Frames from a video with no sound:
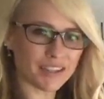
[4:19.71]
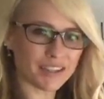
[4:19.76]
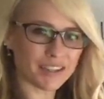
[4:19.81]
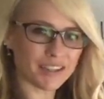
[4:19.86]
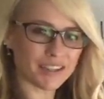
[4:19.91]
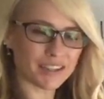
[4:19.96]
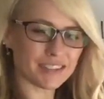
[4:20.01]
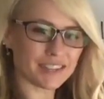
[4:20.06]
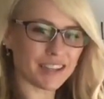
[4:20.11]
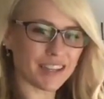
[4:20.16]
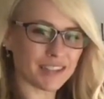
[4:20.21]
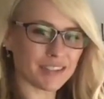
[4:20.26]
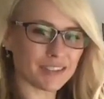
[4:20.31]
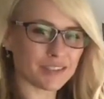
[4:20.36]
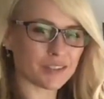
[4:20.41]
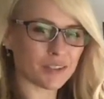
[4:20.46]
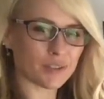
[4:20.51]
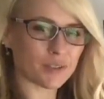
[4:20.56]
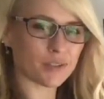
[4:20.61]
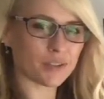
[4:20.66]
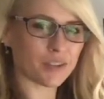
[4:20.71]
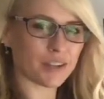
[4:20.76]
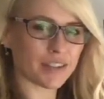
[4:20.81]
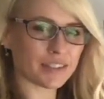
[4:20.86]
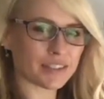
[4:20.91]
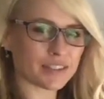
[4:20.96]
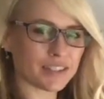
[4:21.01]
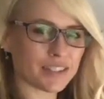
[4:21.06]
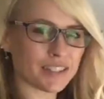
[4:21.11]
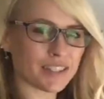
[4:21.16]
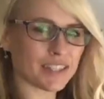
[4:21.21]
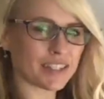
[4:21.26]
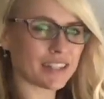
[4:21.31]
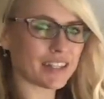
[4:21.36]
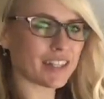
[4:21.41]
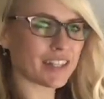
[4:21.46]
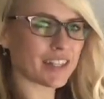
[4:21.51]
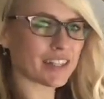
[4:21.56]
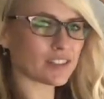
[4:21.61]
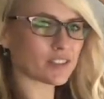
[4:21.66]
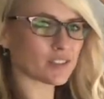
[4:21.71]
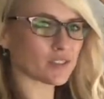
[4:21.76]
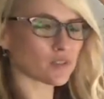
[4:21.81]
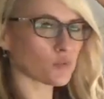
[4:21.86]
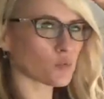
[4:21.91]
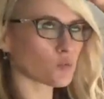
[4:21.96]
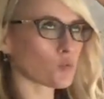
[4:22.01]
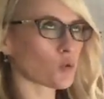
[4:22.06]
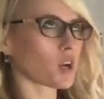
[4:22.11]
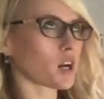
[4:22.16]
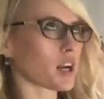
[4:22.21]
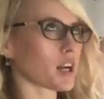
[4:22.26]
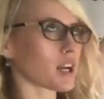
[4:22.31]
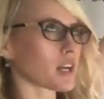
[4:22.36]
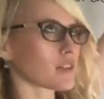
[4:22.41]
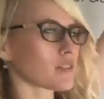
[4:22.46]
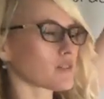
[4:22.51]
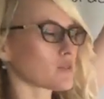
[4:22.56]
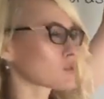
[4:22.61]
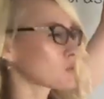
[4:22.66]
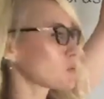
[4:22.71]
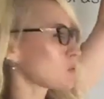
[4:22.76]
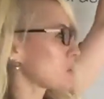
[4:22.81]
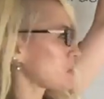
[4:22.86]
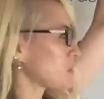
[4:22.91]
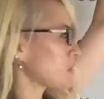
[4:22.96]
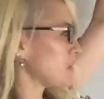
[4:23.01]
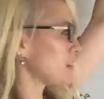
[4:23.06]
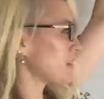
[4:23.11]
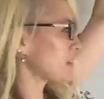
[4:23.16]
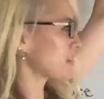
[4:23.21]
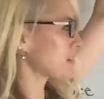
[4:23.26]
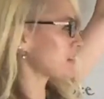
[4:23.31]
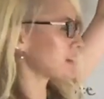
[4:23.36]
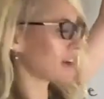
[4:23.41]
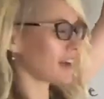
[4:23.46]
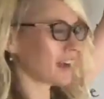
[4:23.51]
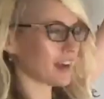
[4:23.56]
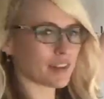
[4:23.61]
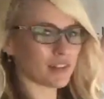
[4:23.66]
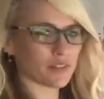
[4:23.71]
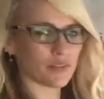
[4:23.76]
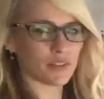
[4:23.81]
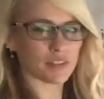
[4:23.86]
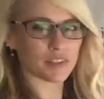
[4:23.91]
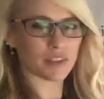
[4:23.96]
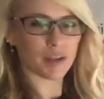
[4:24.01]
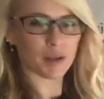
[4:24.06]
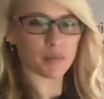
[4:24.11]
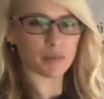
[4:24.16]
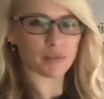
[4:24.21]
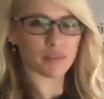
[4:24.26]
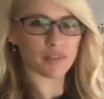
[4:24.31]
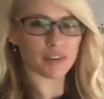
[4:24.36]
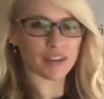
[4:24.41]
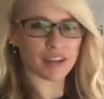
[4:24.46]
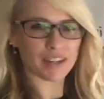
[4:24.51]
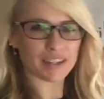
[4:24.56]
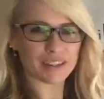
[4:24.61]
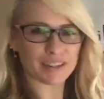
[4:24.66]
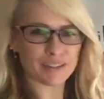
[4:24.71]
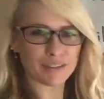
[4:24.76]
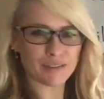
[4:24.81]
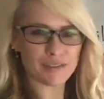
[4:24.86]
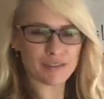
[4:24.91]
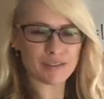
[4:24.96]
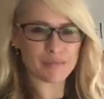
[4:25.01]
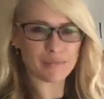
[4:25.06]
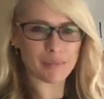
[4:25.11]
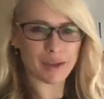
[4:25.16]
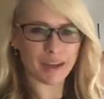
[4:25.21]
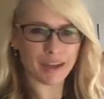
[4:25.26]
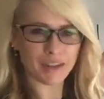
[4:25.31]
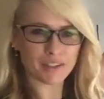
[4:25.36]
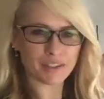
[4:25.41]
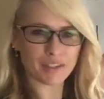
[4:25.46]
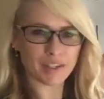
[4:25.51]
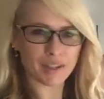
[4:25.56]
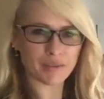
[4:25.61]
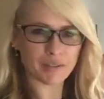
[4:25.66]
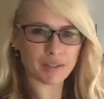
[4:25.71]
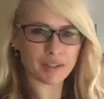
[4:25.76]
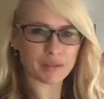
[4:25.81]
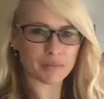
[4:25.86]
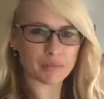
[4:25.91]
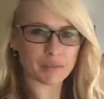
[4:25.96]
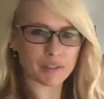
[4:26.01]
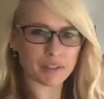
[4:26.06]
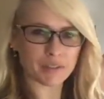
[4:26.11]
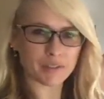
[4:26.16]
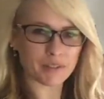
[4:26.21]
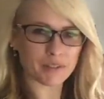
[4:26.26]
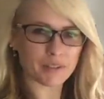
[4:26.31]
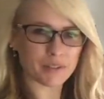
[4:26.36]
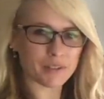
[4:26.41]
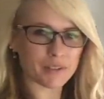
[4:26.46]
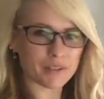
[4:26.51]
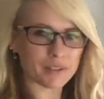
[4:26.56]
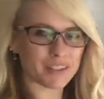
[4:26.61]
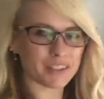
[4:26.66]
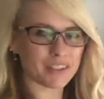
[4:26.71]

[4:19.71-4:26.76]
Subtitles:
Isn't that so crazy? And then they just squirt water out of the top of their head. Can you imagine having a blowhole?